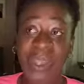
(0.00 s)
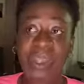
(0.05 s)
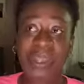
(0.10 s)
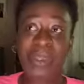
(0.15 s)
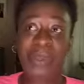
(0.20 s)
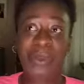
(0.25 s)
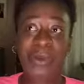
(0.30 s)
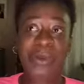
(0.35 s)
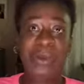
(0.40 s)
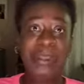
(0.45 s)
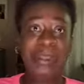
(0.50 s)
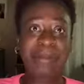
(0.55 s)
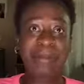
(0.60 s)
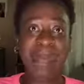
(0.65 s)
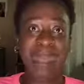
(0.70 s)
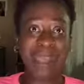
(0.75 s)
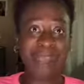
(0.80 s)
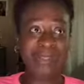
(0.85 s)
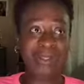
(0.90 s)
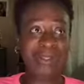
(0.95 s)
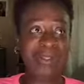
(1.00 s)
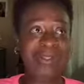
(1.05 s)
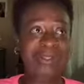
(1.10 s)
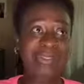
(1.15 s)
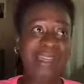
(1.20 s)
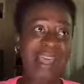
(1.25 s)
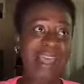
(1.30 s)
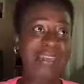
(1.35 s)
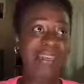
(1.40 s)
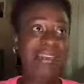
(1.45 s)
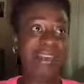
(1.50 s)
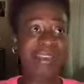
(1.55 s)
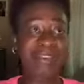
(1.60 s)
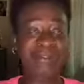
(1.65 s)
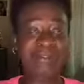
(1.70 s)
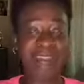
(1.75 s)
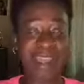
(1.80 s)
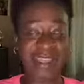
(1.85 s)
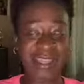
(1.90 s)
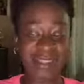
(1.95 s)
Throwing it back to the flyer and
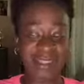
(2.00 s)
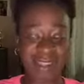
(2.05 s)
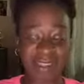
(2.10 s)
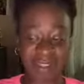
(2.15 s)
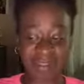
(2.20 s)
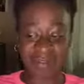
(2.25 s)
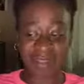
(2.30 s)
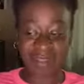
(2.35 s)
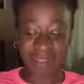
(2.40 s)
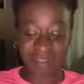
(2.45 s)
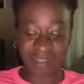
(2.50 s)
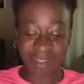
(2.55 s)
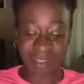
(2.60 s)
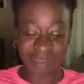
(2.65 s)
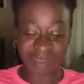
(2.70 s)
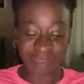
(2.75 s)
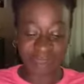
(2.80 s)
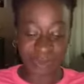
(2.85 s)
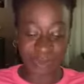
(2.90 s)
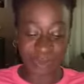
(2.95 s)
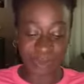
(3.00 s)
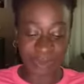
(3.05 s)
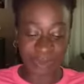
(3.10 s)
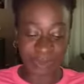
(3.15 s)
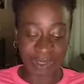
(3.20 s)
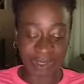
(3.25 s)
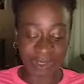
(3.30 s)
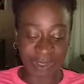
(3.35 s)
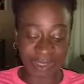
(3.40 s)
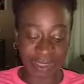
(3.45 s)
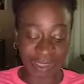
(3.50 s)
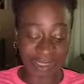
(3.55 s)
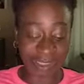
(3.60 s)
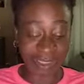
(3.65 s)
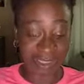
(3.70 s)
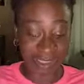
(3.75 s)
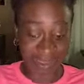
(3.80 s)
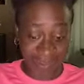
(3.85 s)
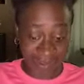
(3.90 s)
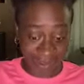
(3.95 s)
events and everything else
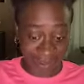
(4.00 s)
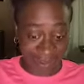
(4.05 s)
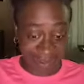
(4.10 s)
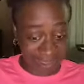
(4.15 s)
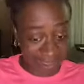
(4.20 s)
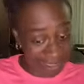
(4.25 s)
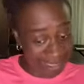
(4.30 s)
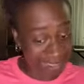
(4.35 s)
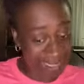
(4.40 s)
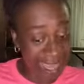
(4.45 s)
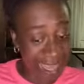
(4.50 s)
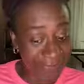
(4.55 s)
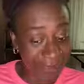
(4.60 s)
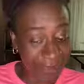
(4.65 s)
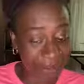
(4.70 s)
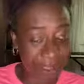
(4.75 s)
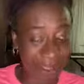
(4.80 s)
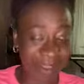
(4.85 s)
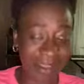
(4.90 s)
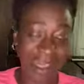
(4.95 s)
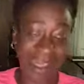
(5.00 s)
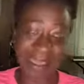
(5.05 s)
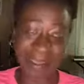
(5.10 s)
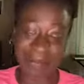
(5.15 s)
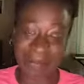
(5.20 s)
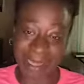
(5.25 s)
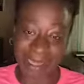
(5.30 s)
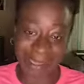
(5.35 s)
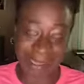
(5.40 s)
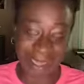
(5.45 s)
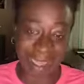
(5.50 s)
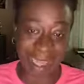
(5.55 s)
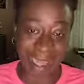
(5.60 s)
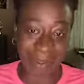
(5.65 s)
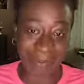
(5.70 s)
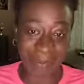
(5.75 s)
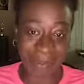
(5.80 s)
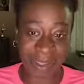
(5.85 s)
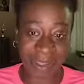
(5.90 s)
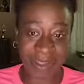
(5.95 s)
that's happened and about to
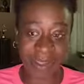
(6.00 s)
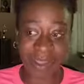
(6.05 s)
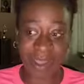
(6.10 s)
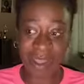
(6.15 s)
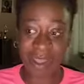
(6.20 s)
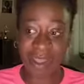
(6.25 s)
happen.